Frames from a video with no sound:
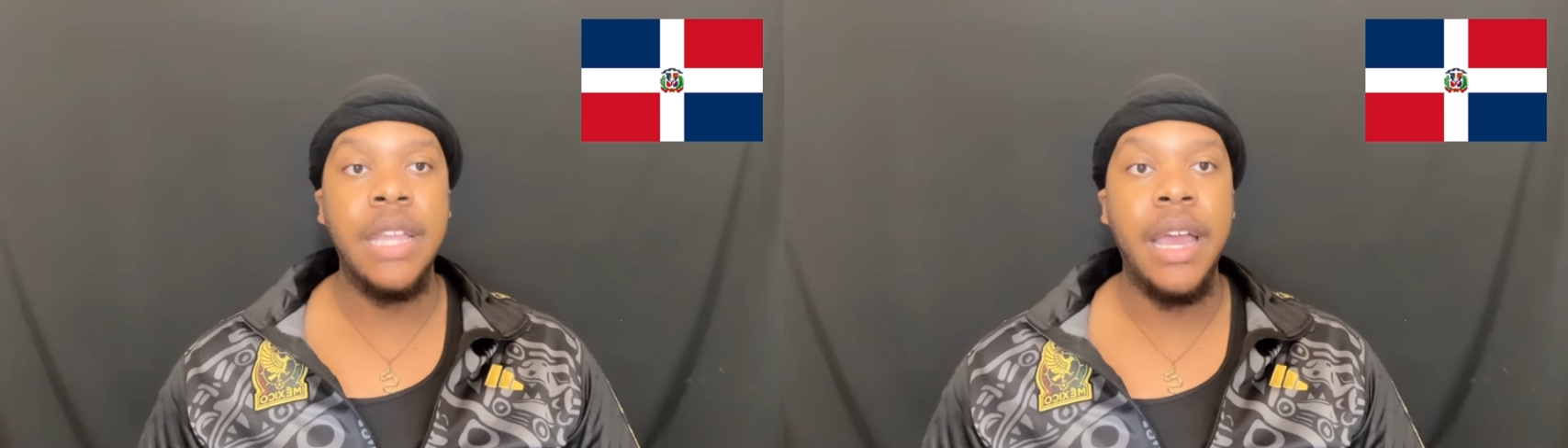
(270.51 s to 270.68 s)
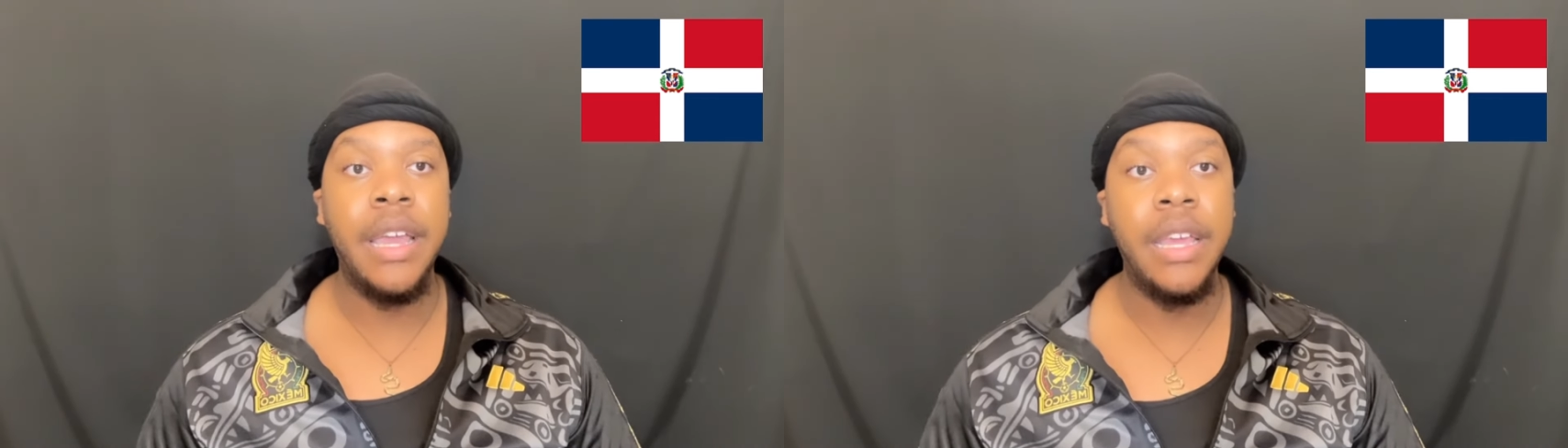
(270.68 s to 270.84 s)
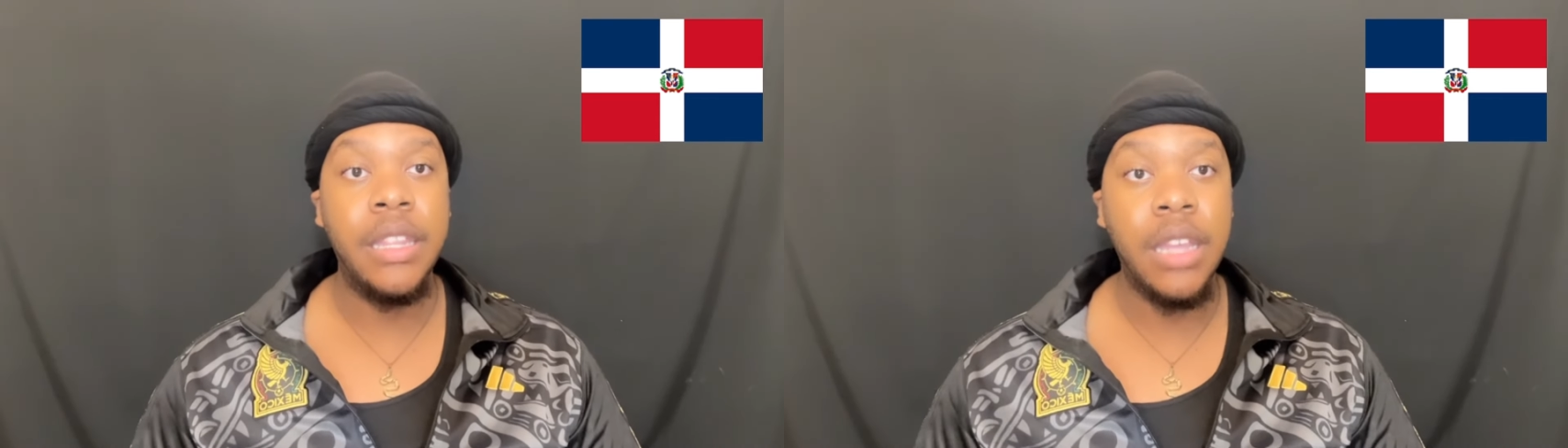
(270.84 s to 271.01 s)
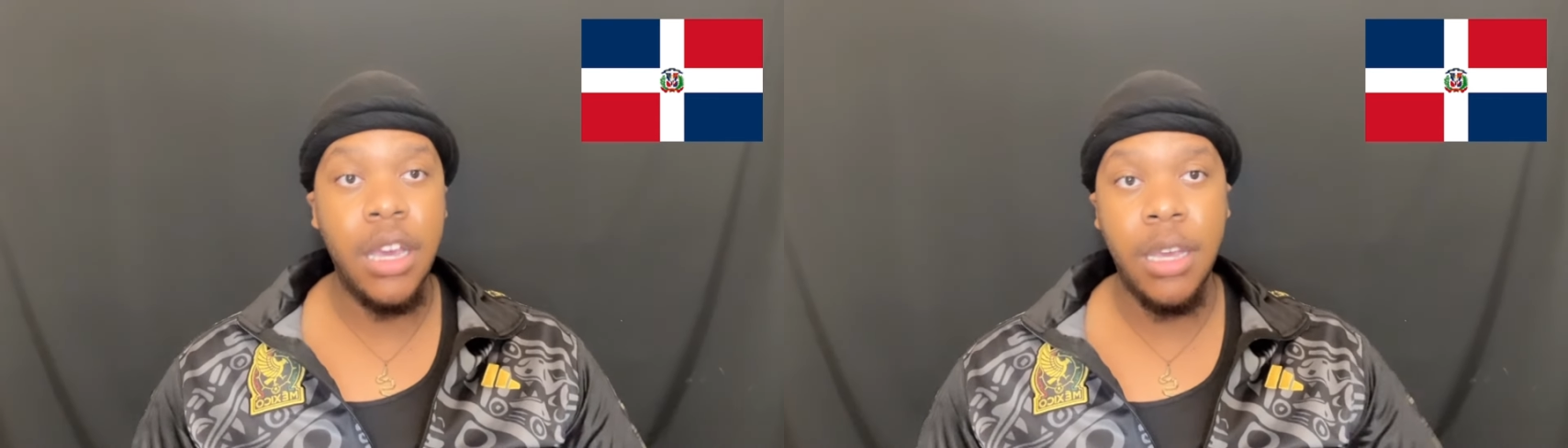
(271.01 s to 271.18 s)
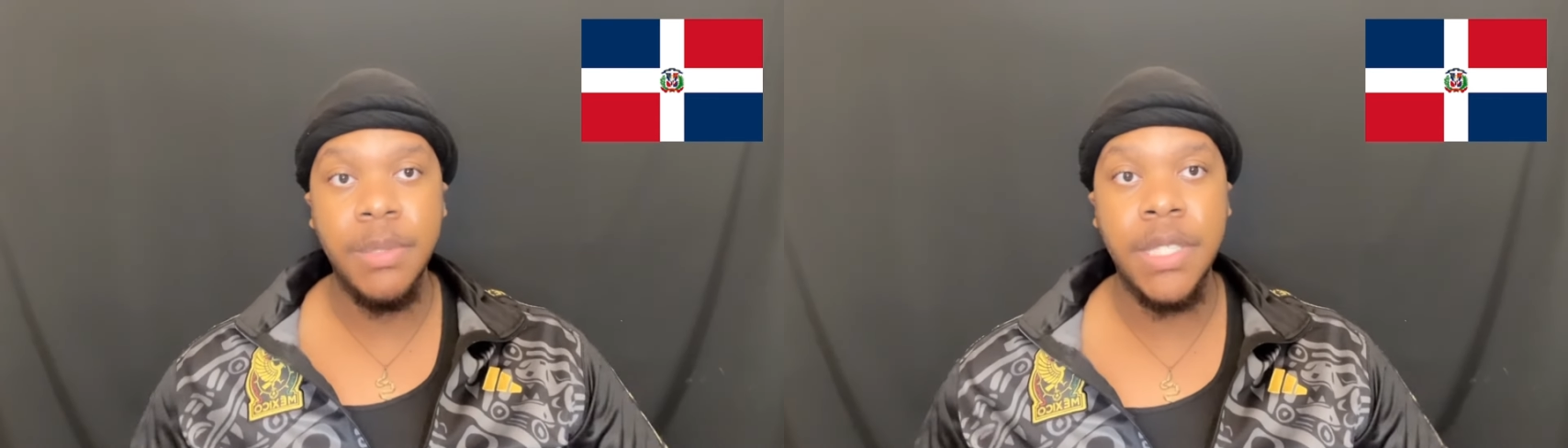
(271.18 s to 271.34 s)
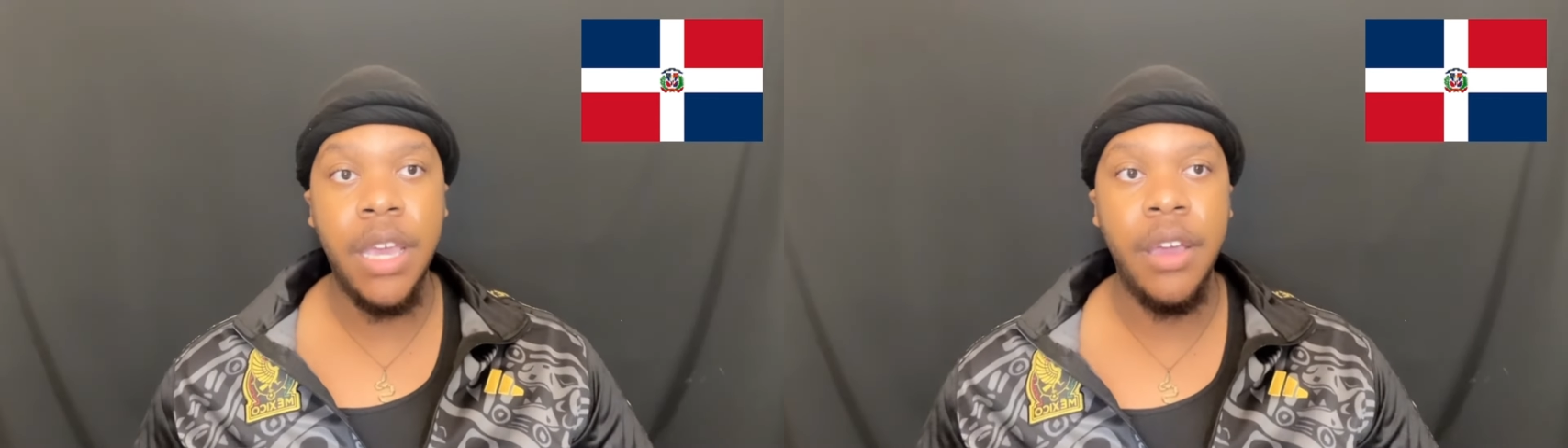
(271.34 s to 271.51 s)
like in the
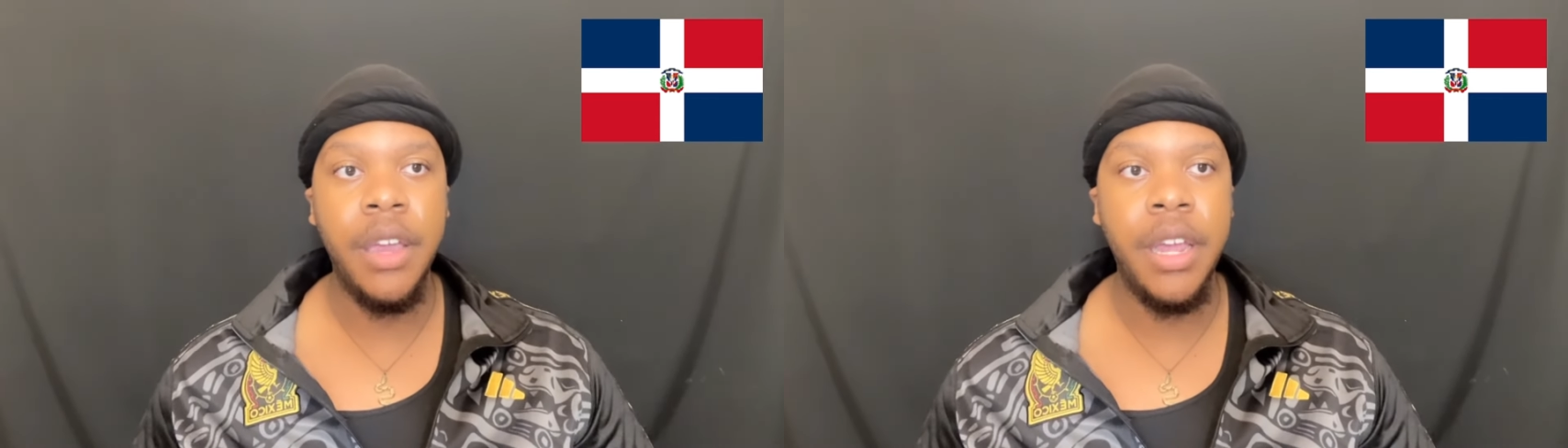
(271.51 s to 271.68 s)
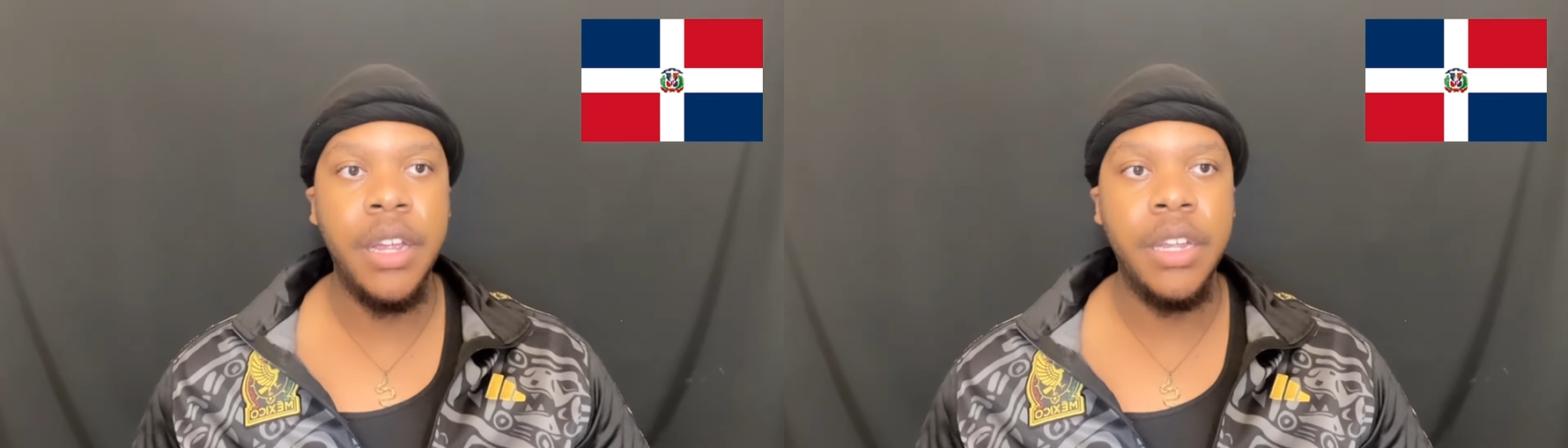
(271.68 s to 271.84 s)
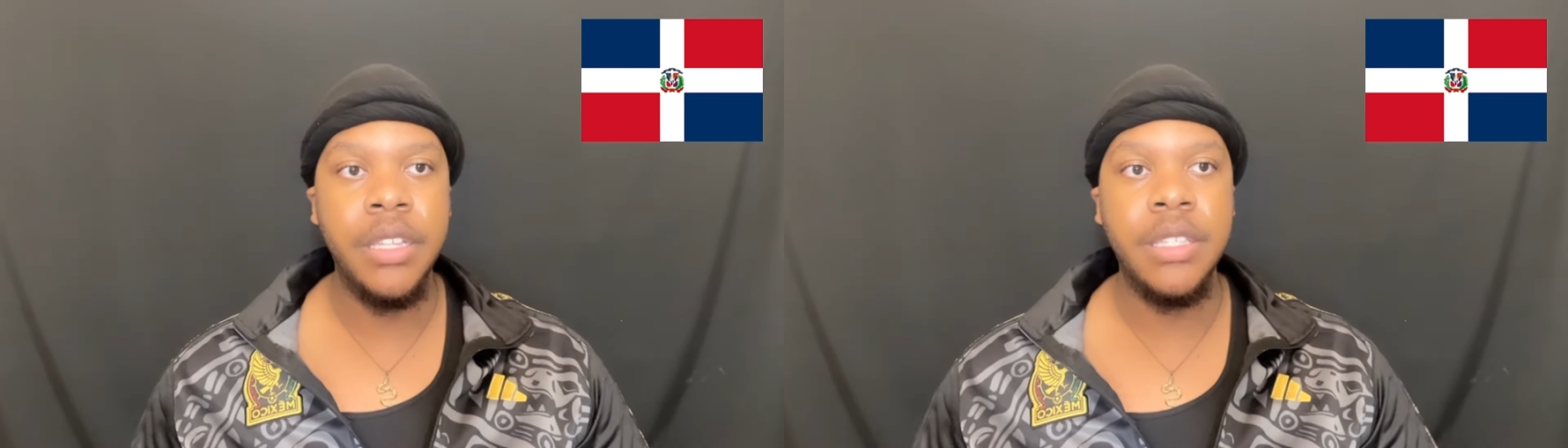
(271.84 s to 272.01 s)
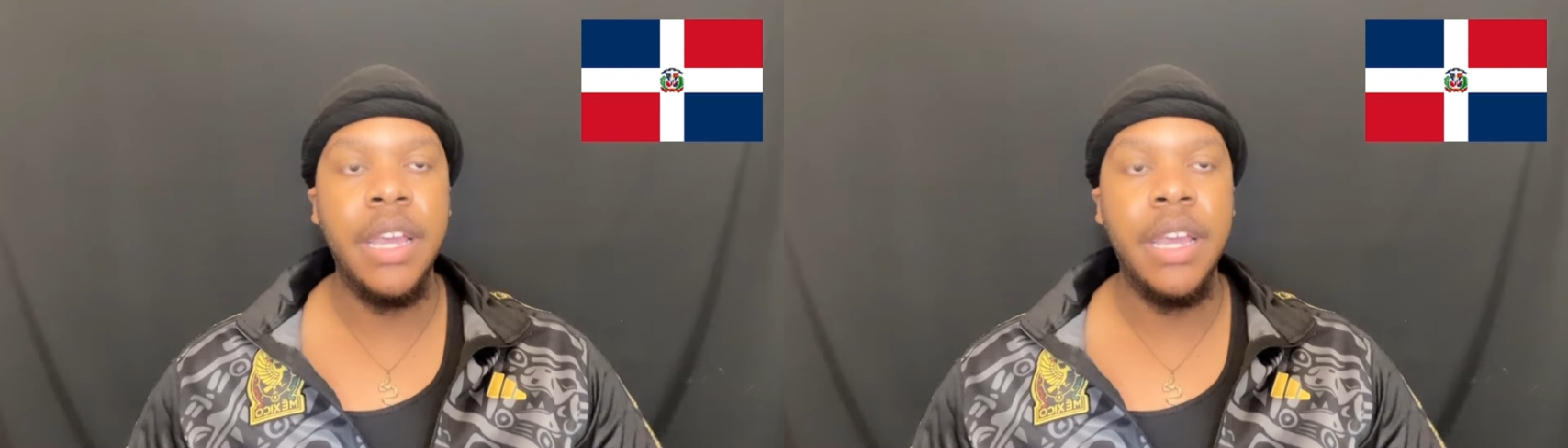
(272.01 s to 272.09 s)
upscale areas,